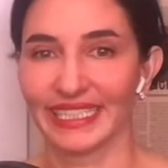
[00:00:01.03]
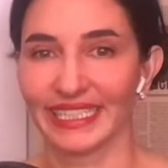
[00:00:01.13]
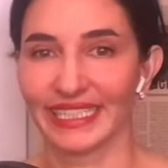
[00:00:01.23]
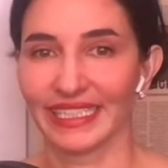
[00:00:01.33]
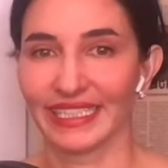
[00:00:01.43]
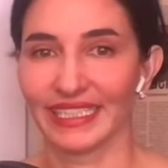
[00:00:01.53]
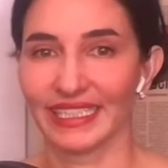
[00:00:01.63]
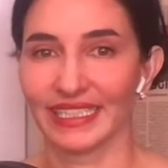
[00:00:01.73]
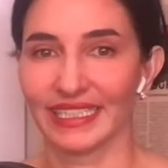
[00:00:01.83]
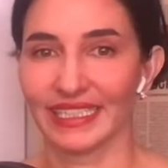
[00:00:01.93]

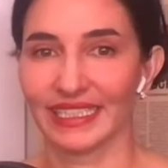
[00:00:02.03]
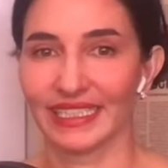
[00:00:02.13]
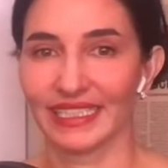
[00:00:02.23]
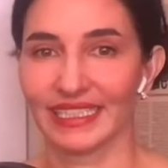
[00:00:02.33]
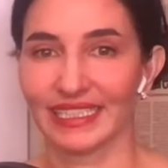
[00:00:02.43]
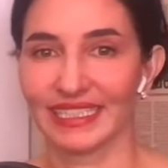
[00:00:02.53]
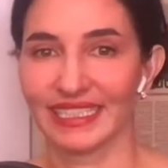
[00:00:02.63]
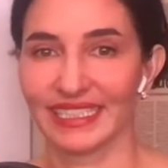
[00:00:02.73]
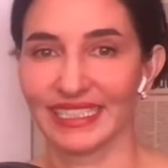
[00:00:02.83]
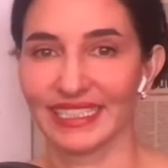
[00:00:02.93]

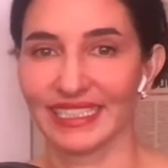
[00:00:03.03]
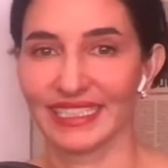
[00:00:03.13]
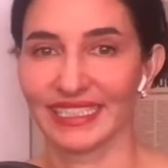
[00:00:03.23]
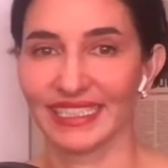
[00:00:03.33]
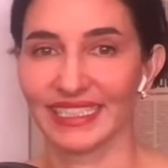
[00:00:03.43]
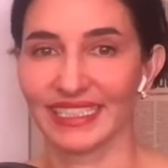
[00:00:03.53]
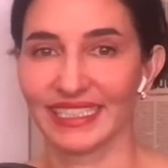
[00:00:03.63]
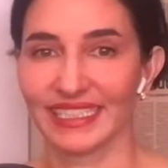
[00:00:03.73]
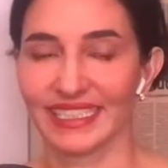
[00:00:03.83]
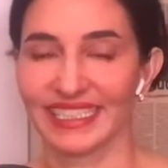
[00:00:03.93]

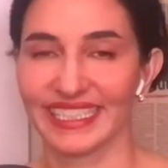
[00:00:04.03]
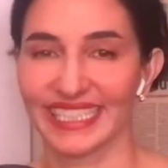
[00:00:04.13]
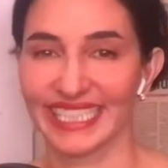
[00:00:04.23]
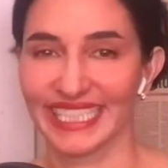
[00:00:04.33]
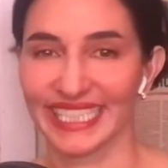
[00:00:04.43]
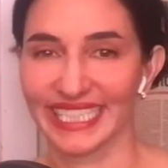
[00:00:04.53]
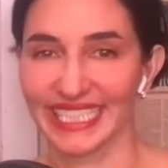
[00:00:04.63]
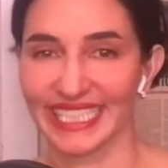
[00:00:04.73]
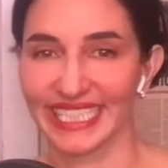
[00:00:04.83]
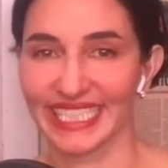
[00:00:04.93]

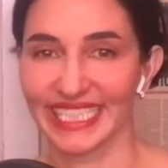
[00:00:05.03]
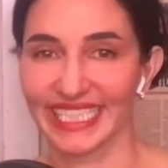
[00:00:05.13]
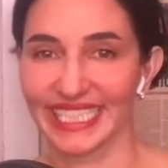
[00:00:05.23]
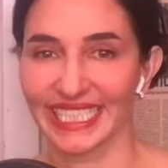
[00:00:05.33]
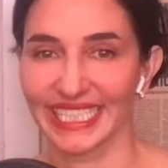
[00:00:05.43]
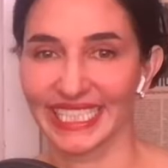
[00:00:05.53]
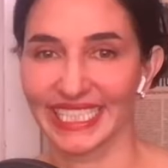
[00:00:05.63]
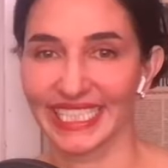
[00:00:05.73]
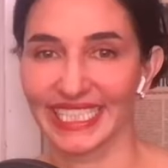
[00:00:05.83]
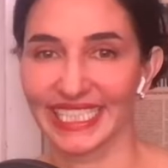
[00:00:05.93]

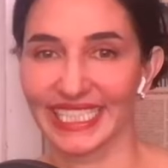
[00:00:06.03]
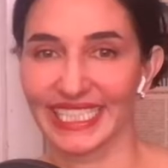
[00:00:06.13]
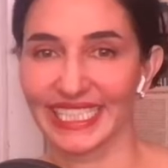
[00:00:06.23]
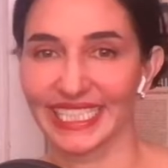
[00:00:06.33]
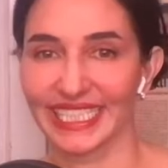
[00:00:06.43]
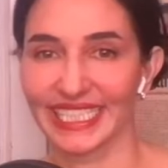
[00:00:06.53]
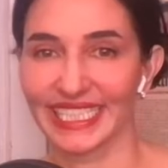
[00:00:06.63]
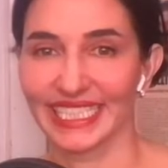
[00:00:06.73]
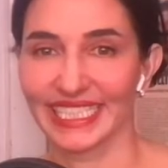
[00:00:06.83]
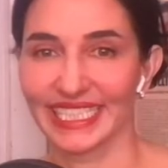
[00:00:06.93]

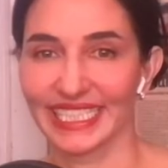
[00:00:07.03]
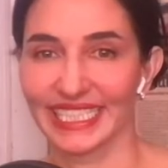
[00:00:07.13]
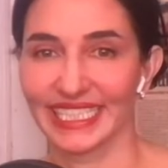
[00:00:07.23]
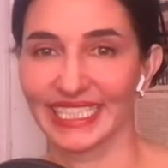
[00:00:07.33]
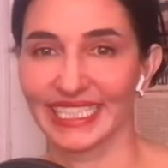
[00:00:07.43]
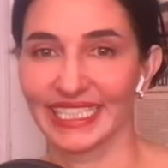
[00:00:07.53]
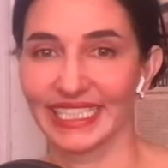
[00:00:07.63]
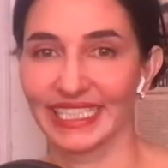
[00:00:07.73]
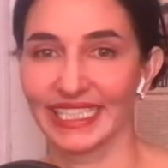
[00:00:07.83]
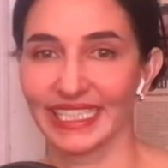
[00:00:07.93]

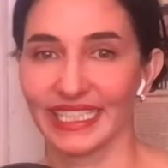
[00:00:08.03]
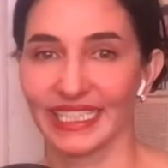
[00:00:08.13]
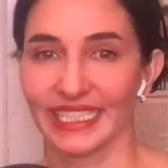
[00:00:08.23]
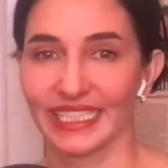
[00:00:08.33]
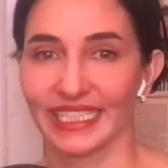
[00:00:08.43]
(not speaking)